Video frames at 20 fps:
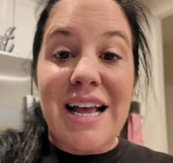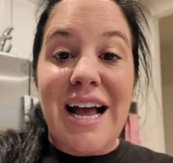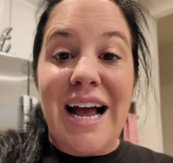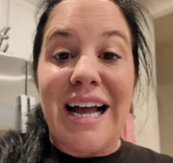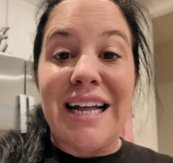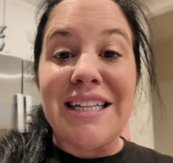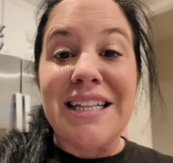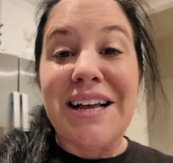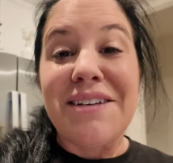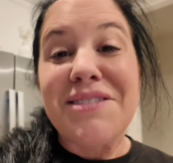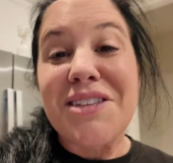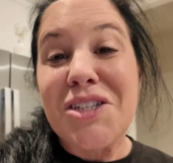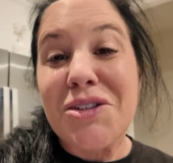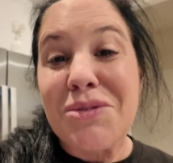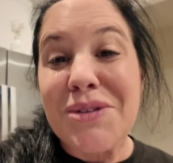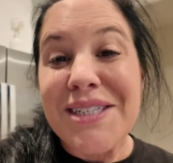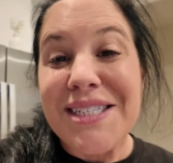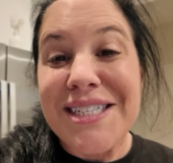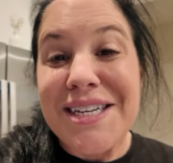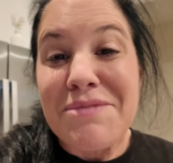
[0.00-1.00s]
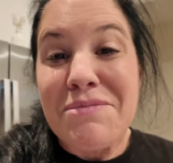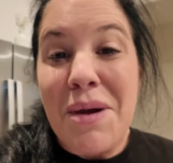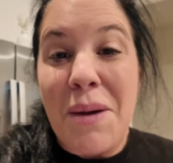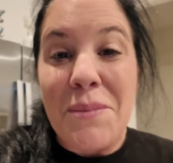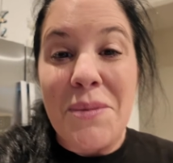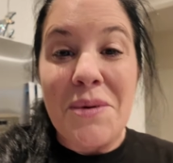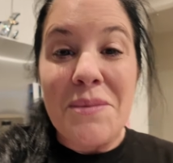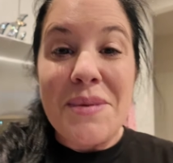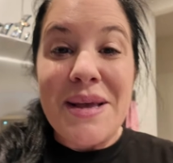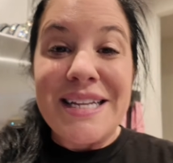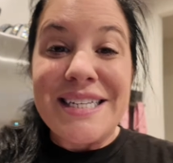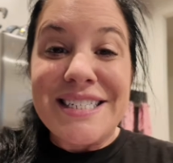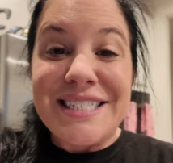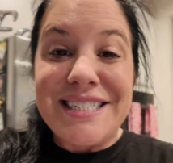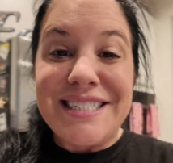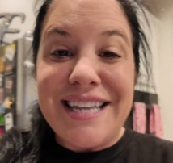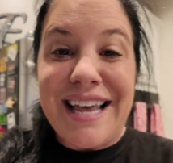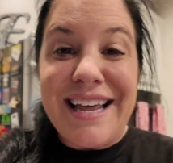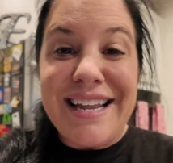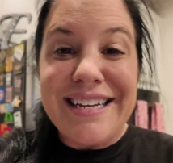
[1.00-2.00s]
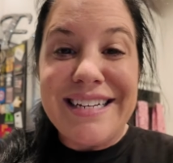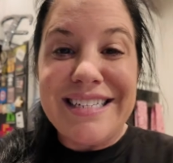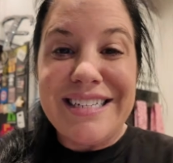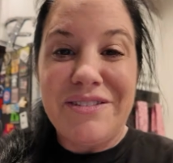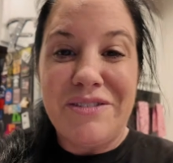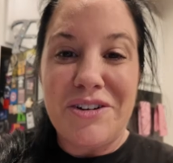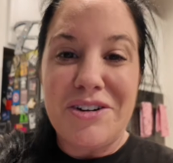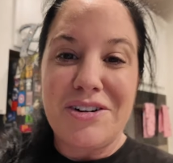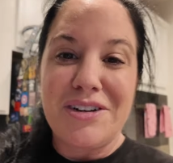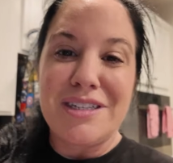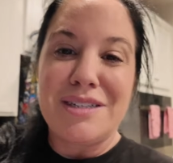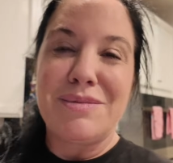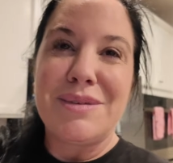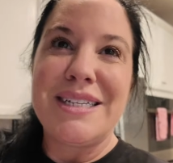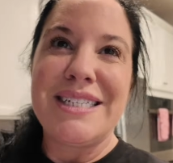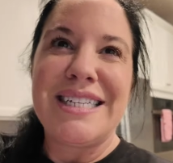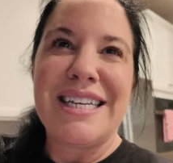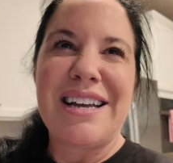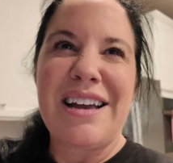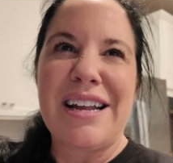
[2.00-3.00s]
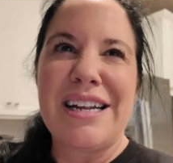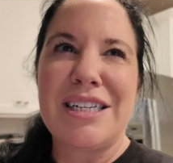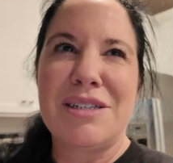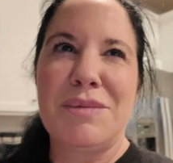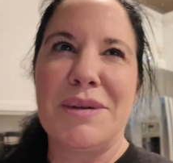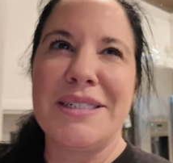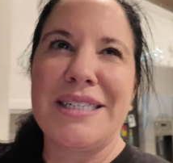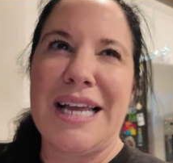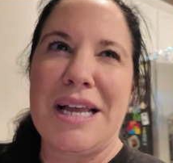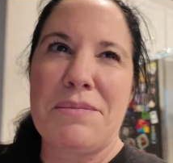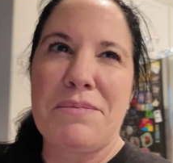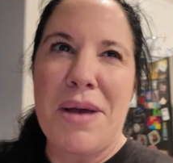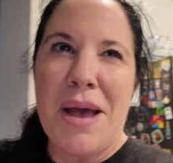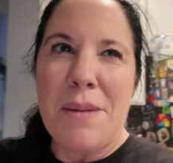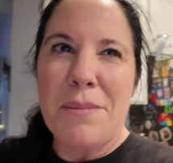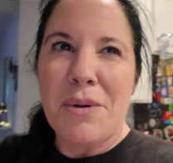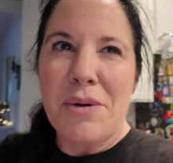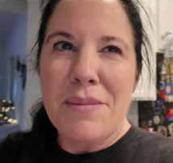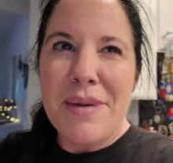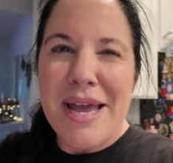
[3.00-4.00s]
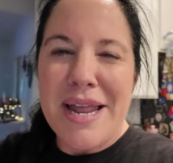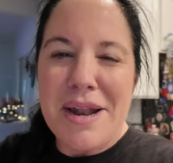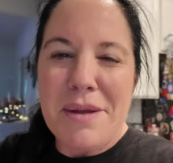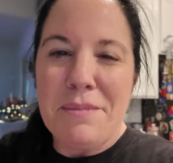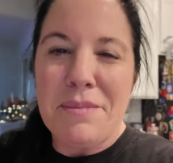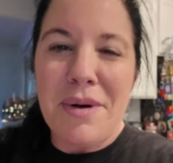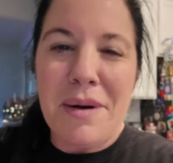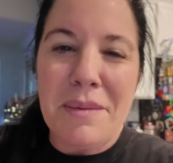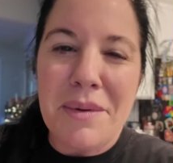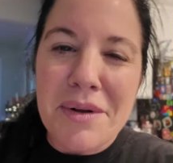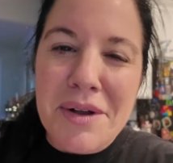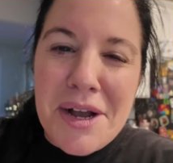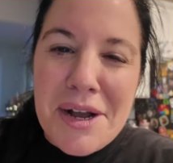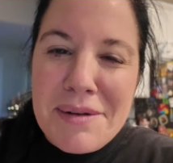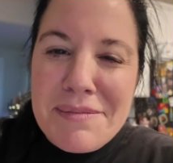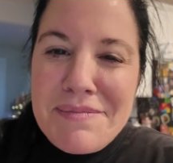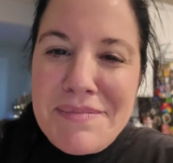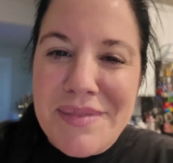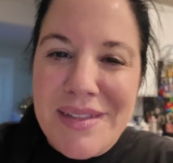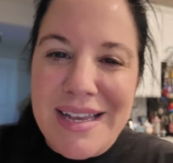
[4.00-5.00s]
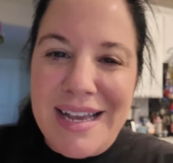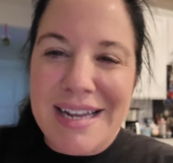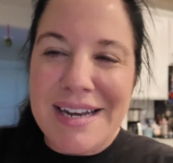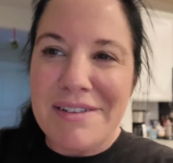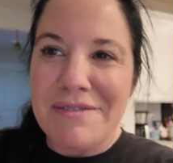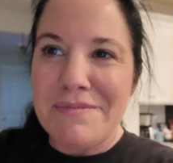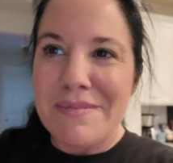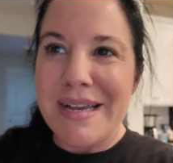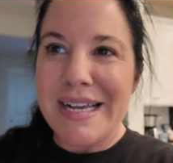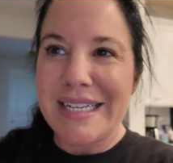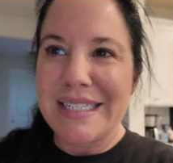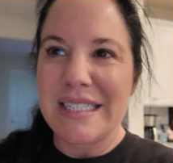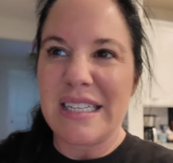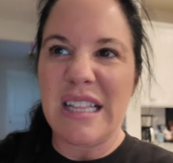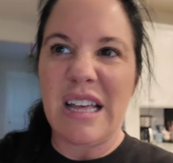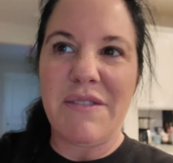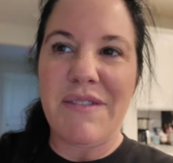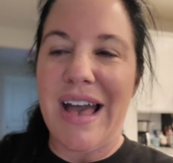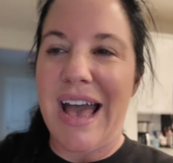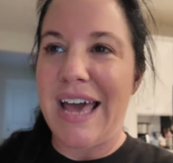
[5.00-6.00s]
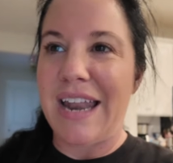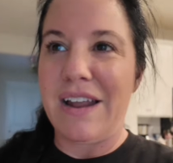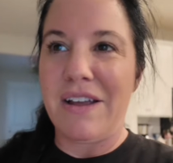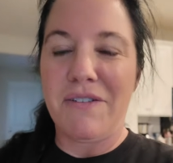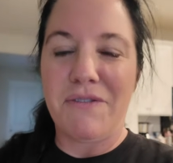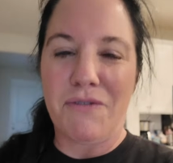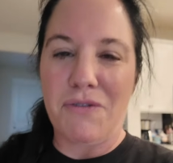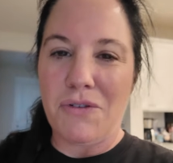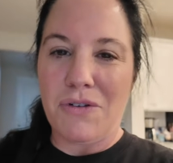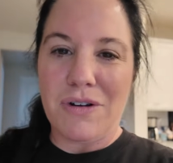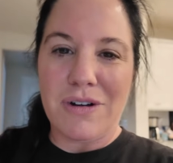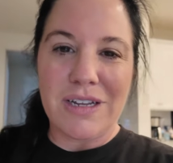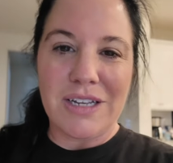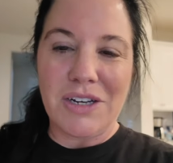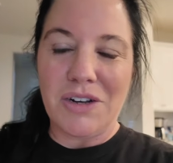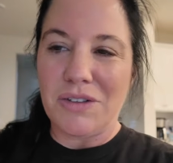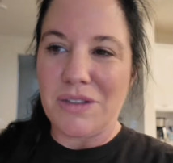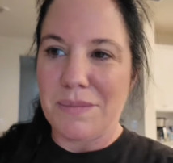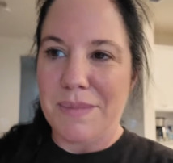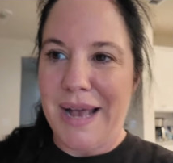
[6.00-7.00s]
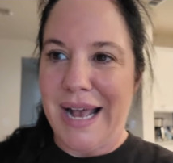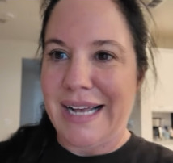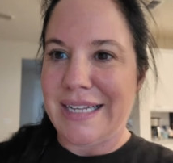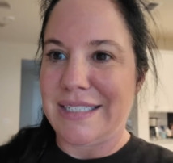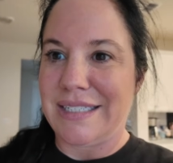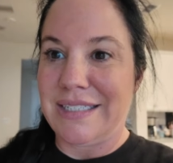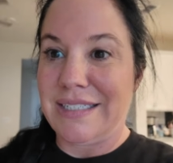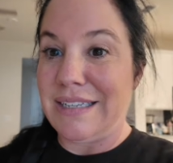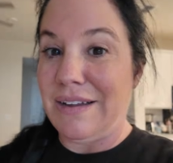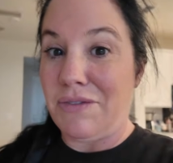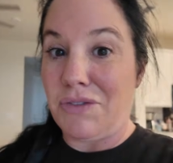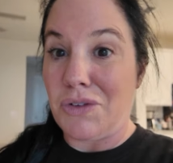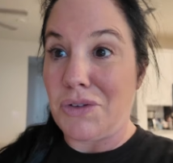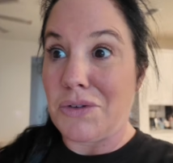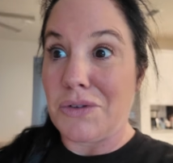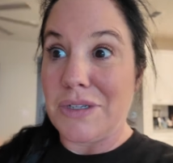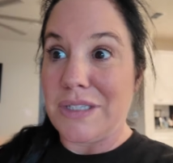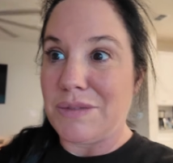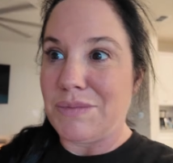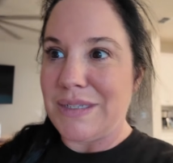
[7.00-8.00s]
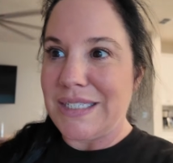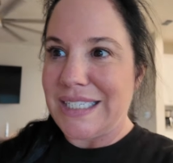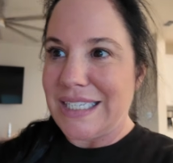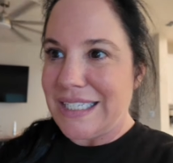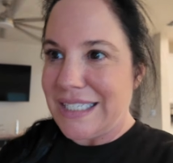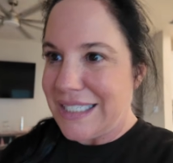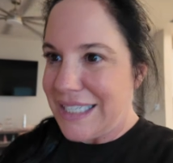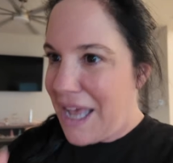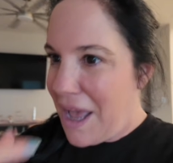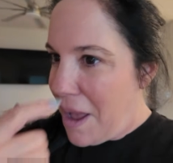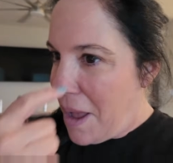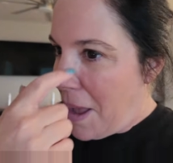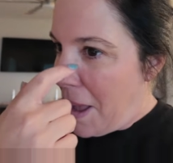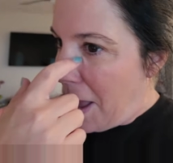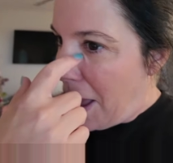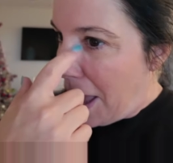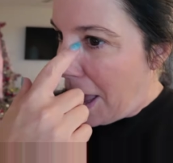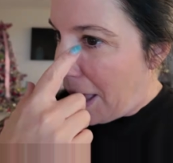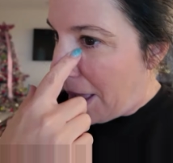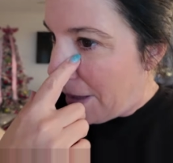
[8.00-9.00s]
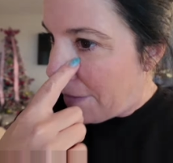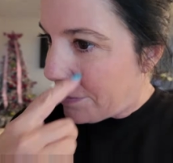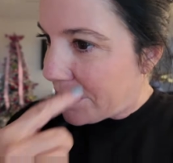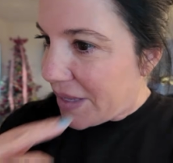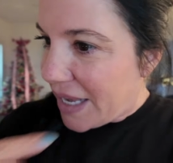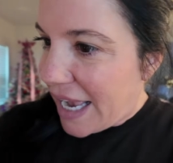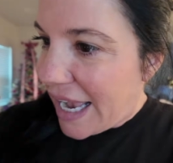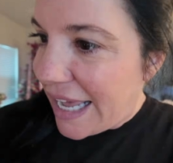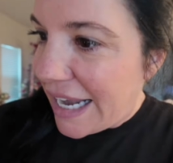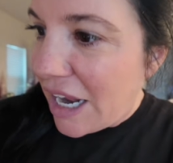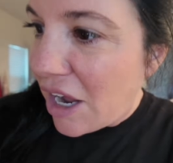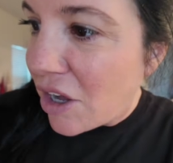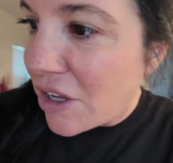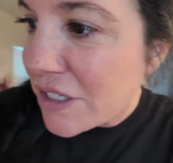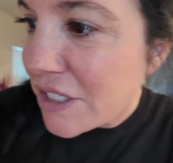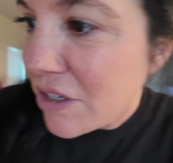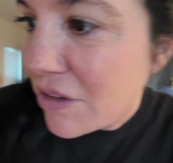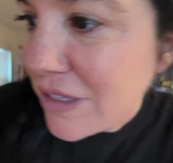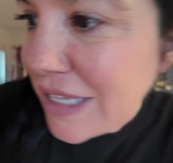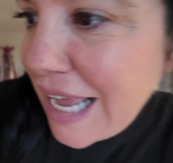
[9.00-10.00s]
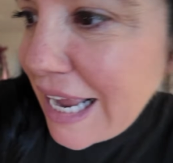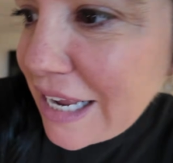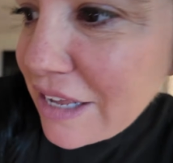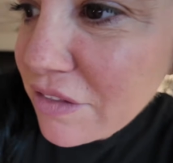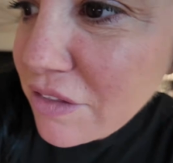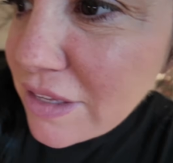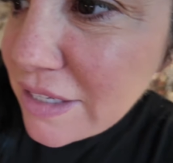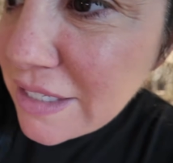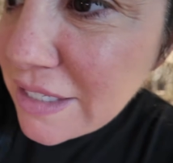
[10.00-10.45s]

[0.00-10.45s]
I love the Twisted Peppermint scent for Christmas. It kind of smells like peppermint and bubblegum kind of mix, and they've had it for, the past several Christmases. And I also like the